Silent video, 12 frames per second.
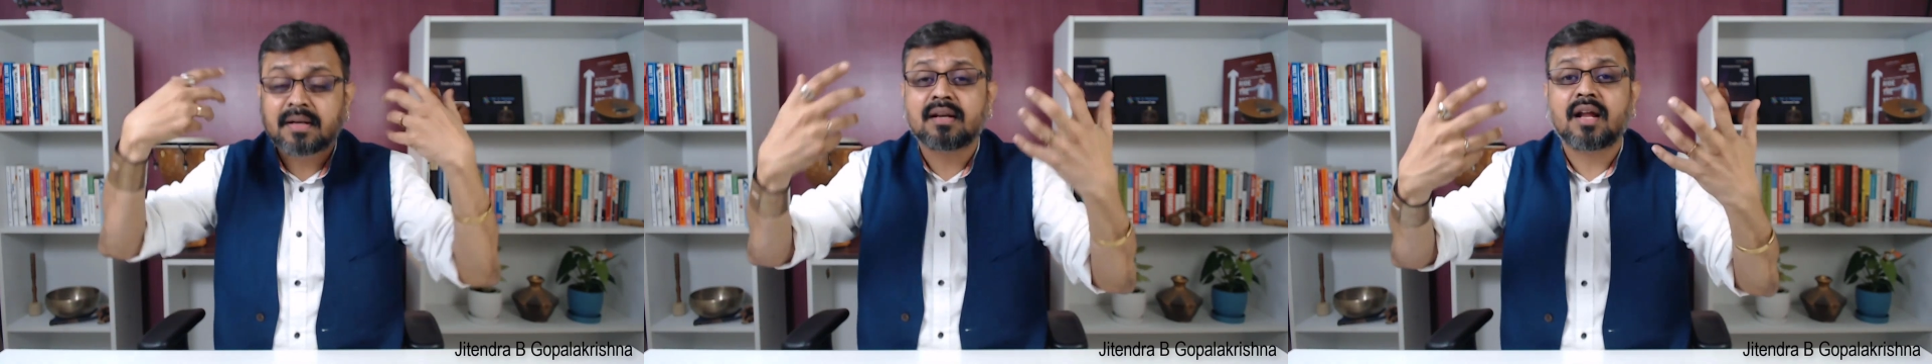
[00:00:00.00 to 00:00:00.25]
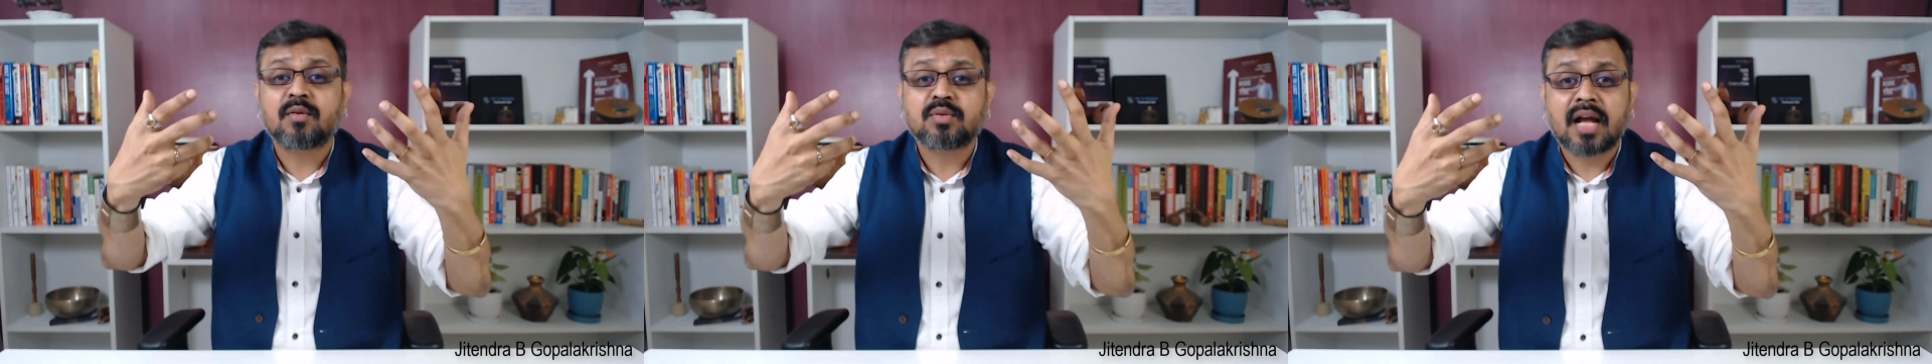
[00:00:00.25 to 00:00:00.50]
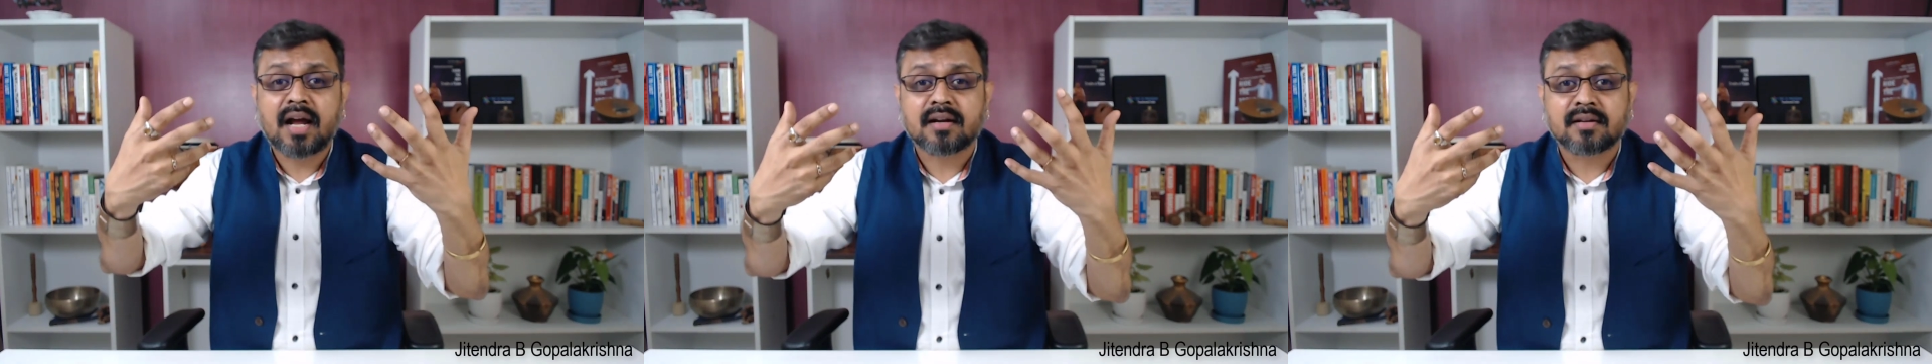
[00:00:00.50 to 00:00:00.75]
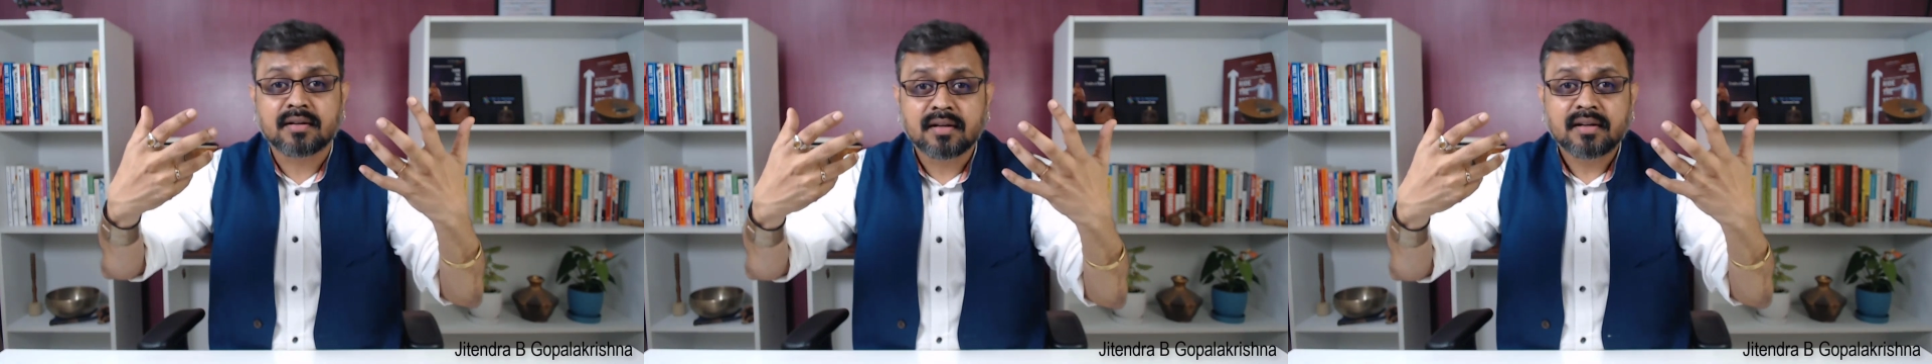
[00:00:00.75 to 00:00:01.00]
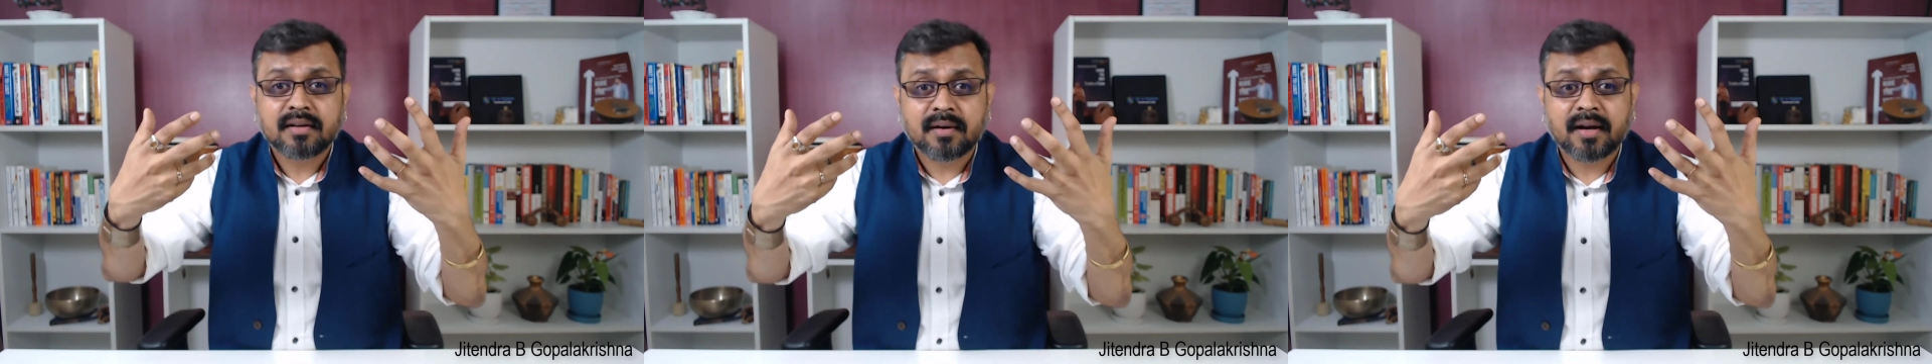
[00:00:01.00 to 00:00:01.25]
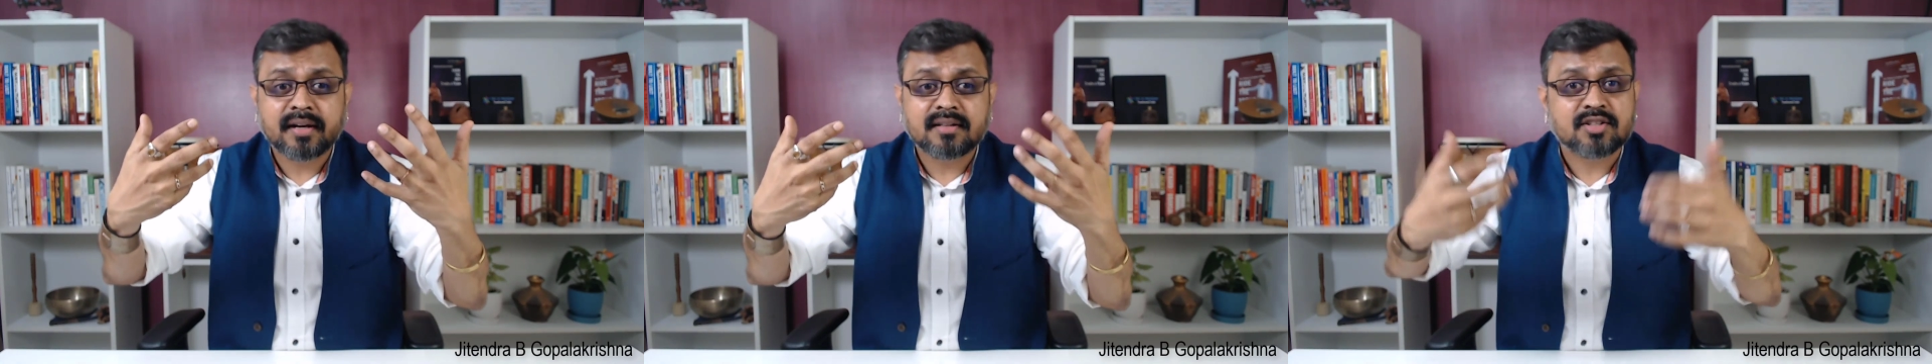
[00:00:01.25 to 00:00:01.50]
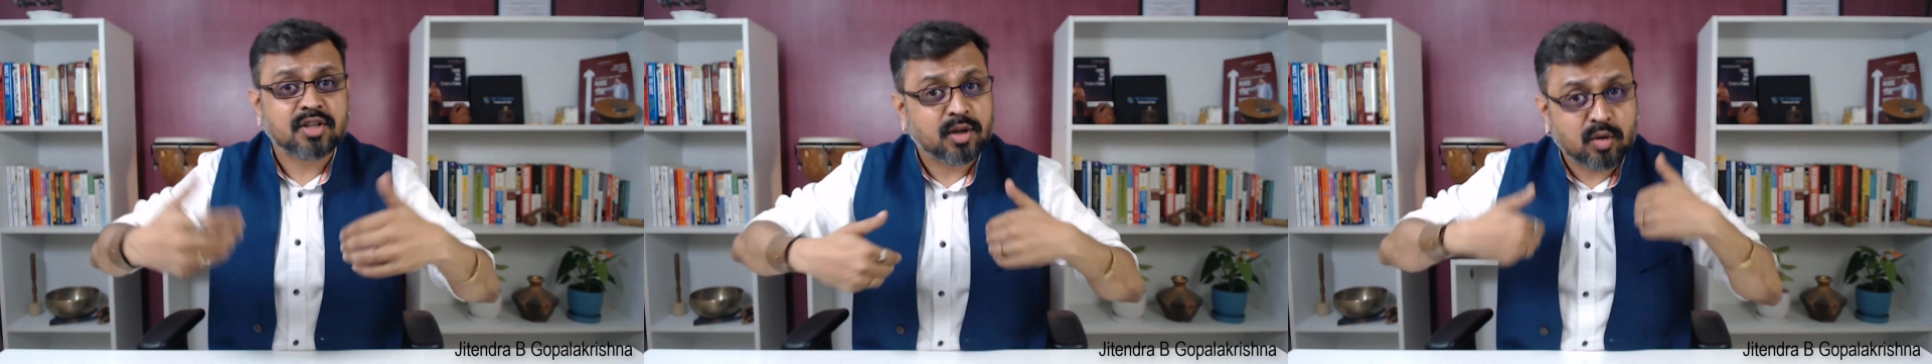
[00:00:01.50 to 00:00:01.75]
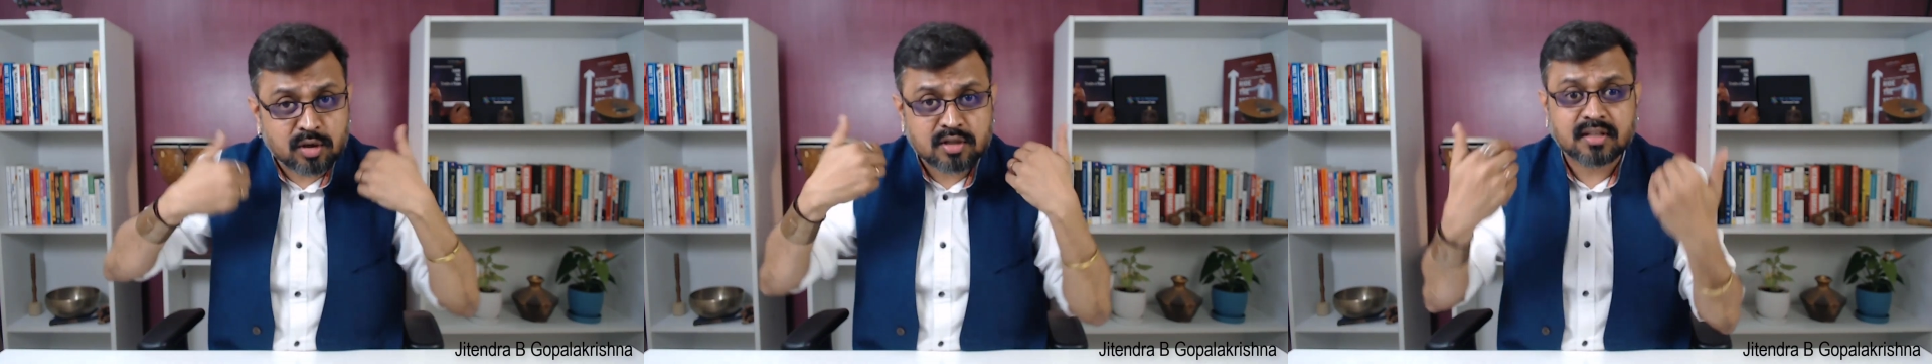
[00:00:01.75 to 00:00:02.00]
love that, right? The
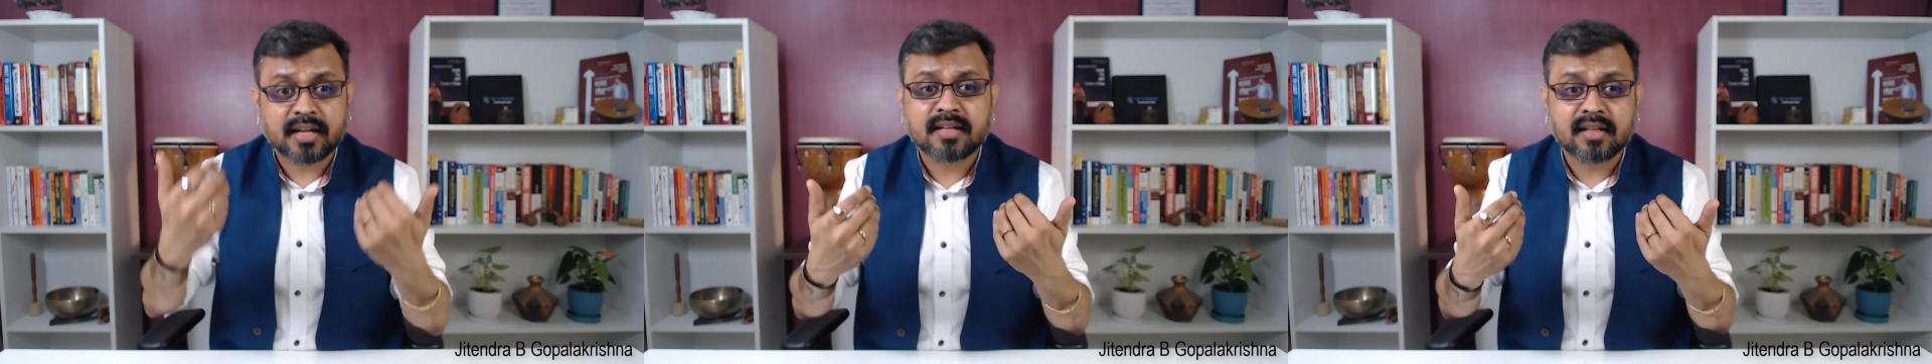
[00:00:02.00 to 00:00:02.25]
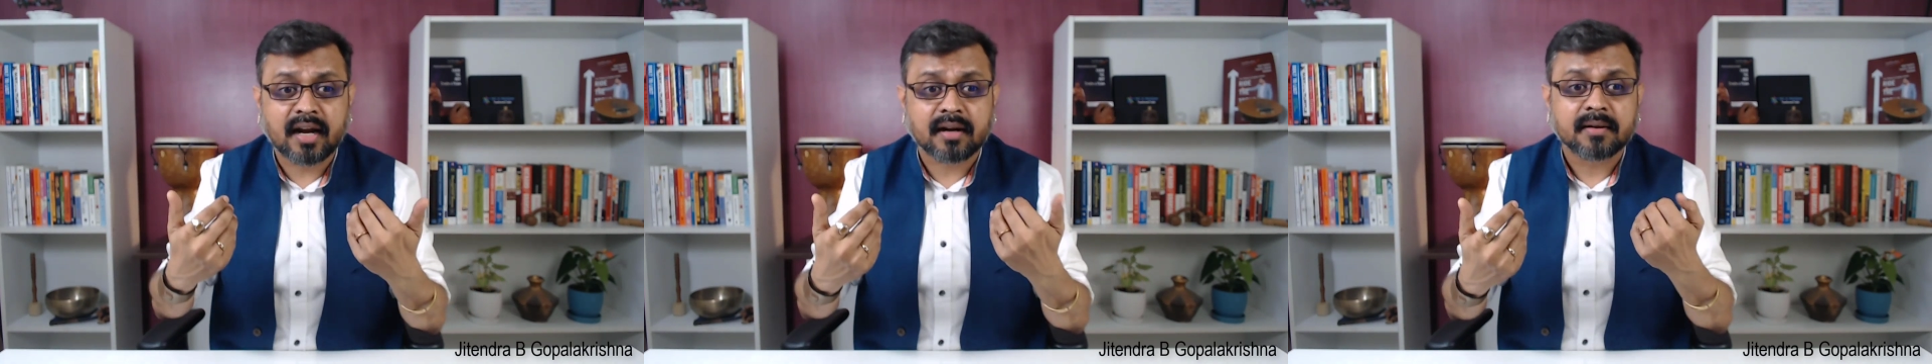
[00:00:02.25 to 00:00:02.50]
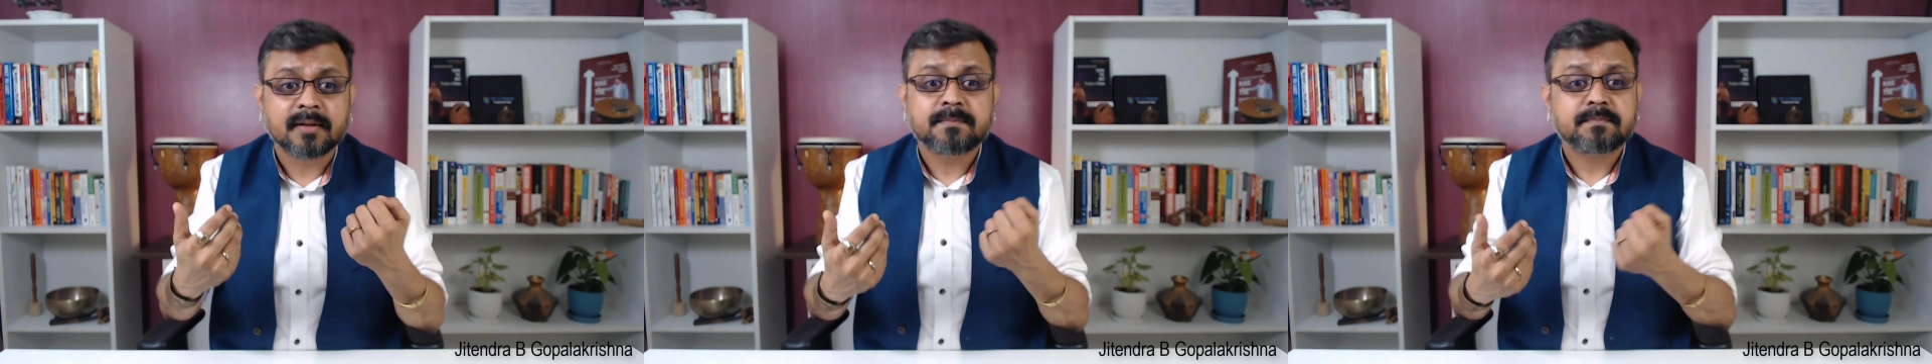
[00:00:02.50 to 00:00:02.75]
shareholders like that.